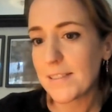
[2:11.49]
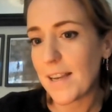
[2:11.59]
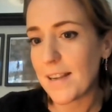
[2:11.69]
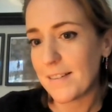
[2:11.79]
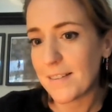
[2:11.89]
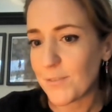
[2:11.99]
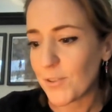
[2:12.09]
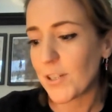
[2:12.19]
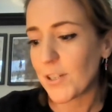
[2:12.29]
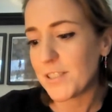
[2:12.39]
then of
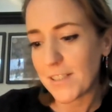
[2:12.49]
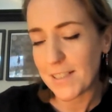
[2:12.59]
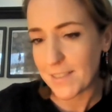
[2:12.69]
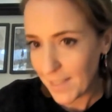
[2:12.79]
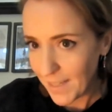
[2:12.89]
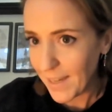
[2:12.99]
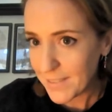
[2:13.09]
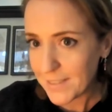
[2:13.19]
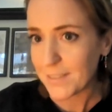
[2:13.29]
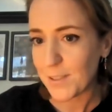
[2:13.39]
course you're going to say yes.